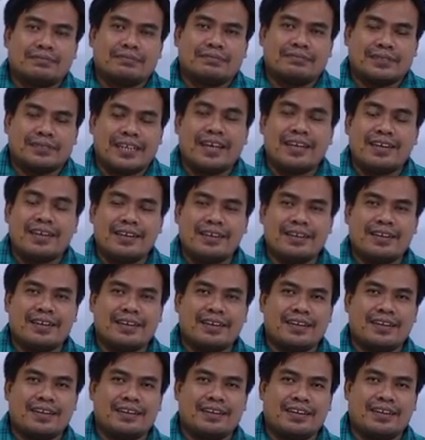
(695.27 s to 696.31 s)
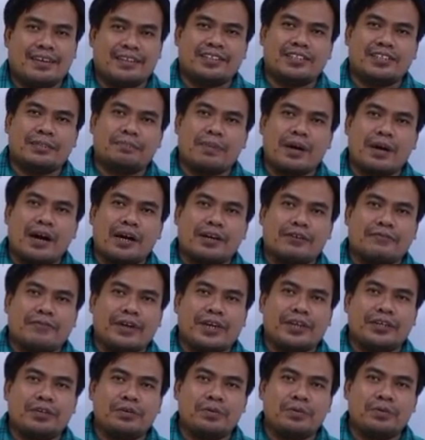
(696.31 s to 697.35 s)
Yeah, it's a park
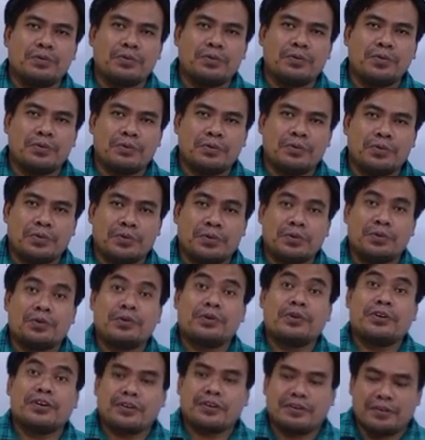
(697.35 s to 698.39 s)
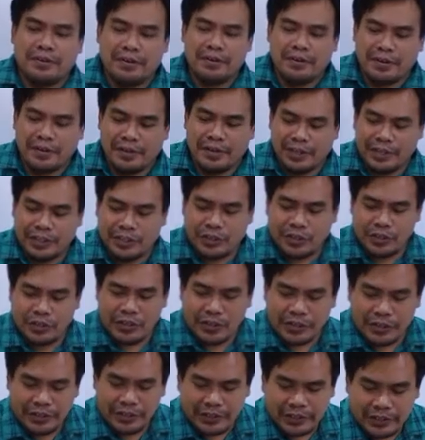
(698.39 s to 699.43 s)
where you could
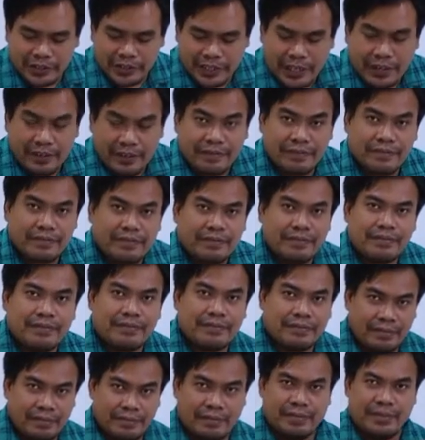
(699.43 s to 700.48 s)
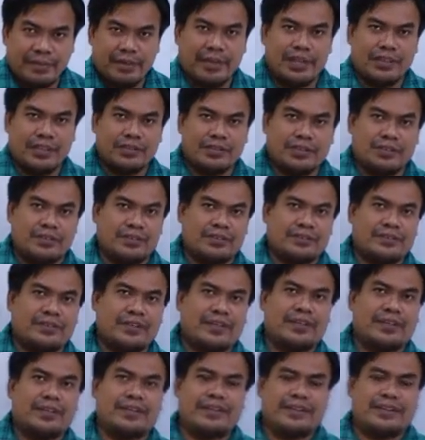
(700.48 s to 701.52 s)
enjoy yourself. It's on the
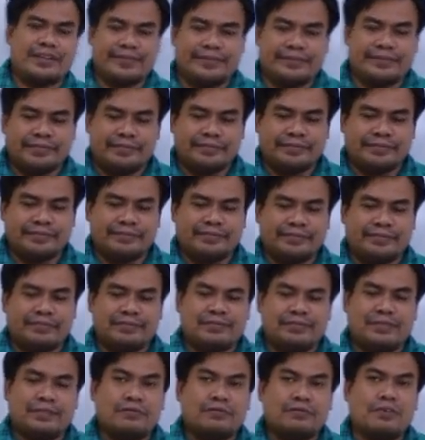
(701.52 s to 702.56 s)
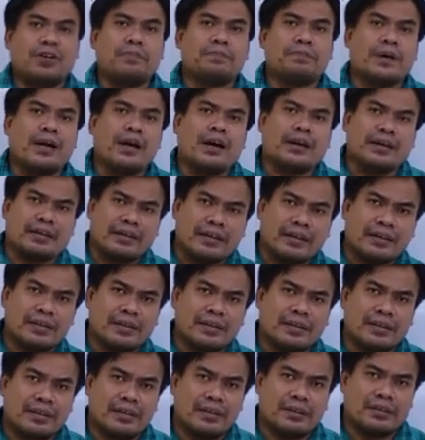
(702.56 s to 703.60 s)
screen. What park?
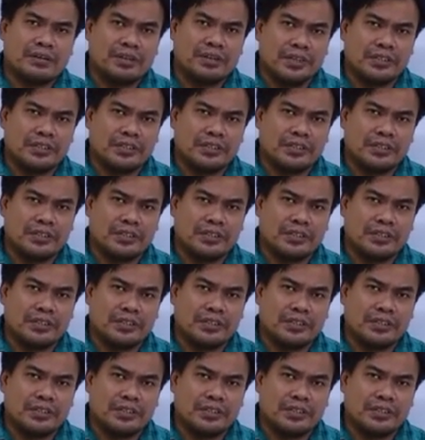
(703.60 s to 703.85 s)
A